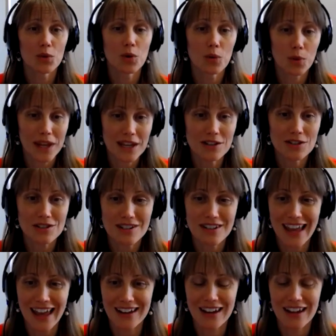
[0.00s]
where we just,
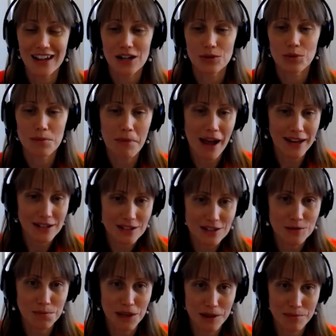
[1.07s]
again,
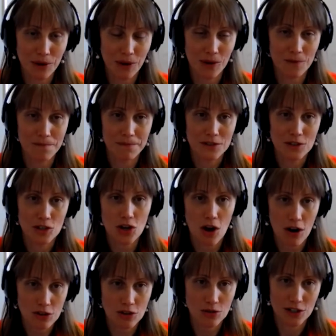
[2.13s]
reminded people to
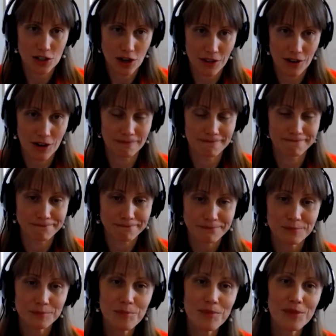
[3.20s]
talk to each other.
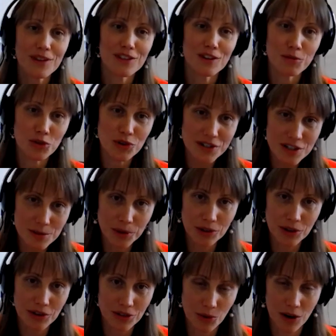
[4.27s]
The
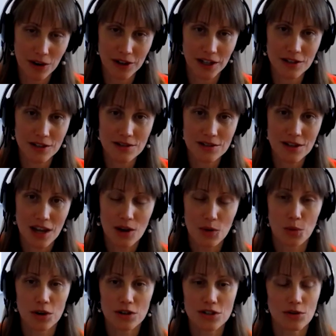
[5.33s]
municipal authorities
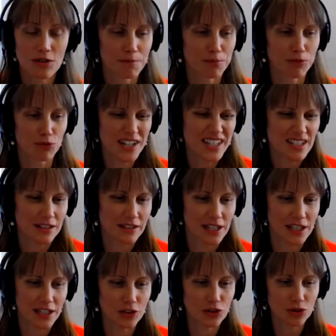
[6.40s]
were sort of
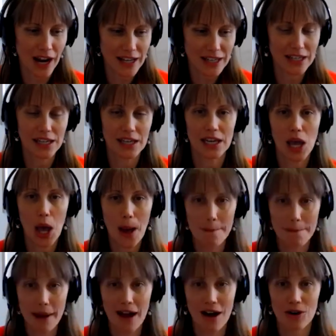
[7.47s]
bristling and cranky
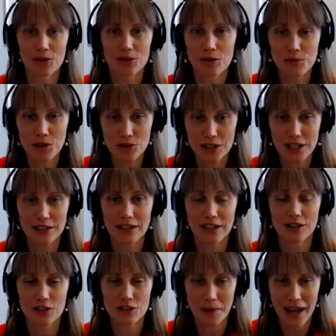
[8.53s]
about community
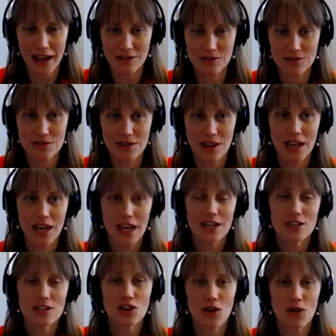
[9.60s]
leader demands.
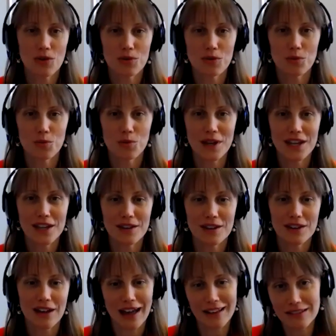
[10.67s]
So we
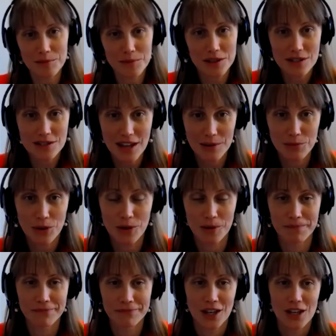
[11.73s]
got them in the same
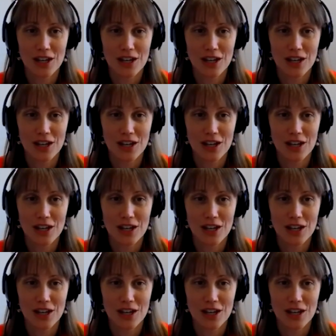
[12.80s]
room,